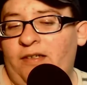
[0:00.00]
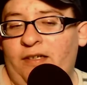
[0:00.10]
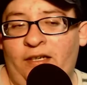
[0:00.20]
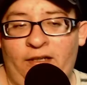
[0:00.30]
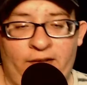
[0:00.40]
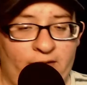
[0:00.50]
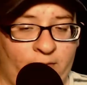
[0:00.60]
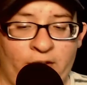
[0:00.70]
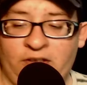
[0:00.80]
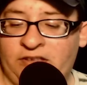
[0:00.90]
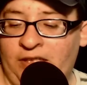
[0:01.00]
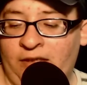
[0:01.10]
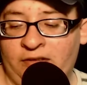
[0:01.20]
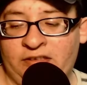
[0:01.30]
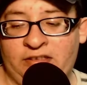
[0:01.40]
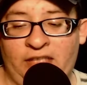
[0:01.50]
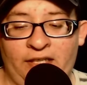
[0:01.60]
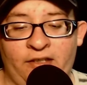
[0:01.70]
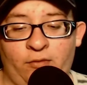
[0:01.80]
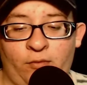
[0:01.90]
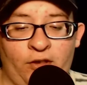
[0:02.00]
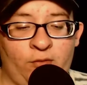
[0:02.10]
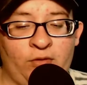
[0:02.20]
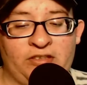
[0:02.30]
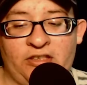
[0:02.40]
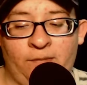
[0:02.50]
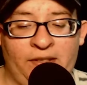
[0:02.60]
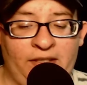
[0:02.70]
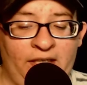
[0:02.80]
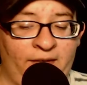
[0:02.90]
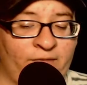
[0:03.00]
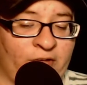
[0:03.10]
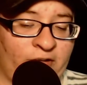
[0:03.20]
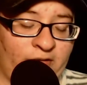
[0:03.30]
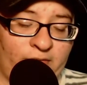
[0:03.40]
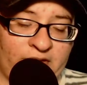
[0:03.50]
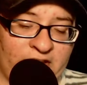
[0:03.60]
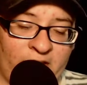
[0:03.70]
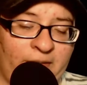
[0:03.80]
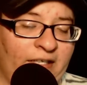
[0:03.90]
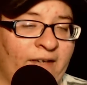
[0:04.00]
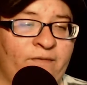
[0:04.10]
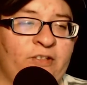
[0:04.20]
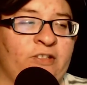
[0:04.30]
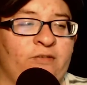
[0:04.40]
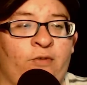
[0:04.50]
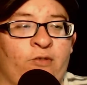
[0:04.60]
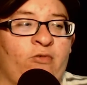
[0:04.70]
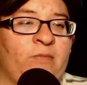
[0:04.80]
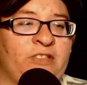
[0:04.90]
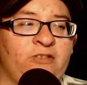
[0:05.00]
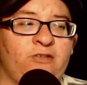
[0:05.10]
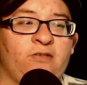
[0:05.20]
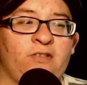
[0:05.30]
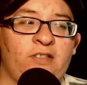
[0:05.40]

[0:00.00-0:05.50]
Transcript: And where does how does that going to work? What's coming after? What's coming after Wonder Woman two?